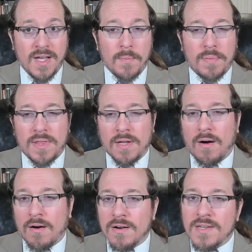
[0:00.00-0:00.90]
But
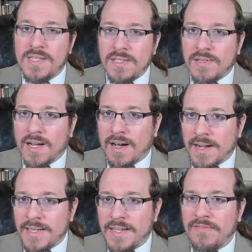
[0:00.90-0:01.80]
there are still
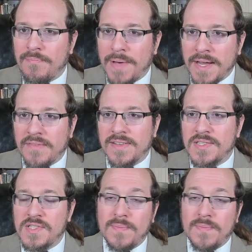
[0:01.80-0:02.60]
cognitive benefits